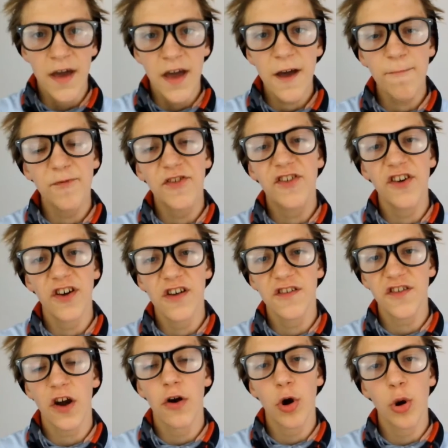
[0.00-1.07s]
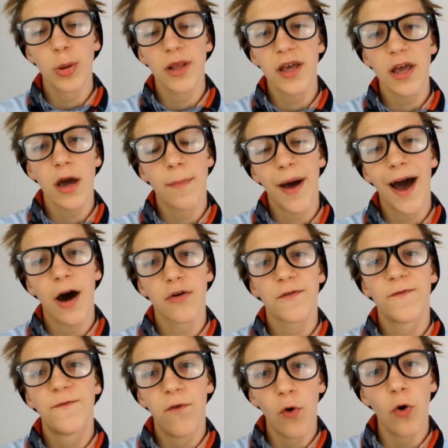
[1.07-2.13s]
Hipsters are only about
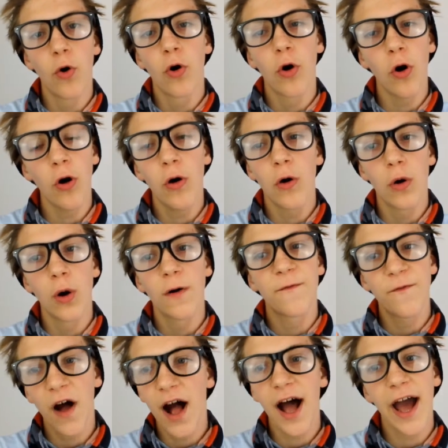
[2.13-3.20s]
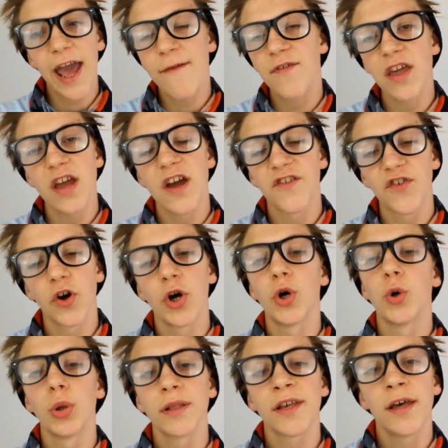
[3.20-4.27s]
4 or 5 years
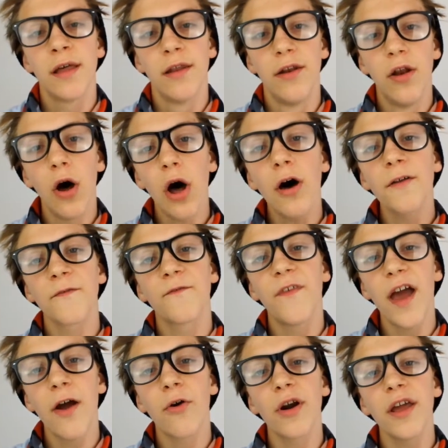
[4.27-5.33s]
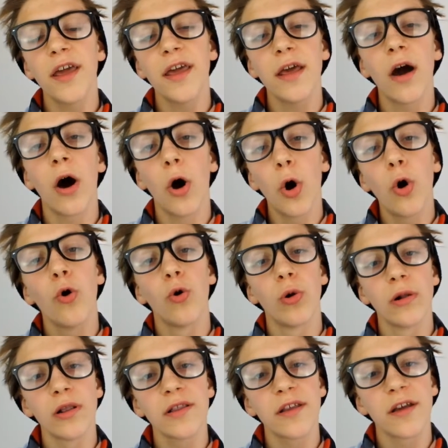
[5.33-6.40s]
old. Not very
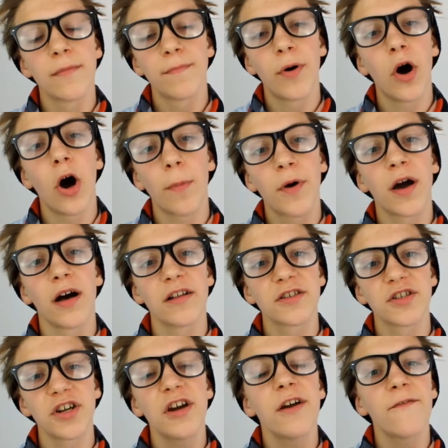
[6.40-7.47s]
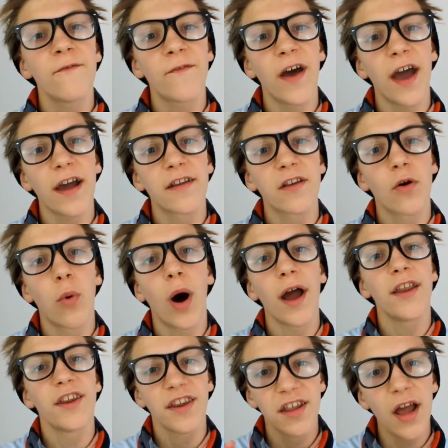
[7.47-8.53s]
old in pop culture, in fact
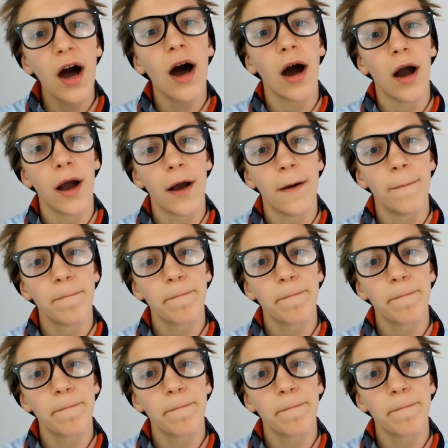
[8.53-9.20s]
quite young.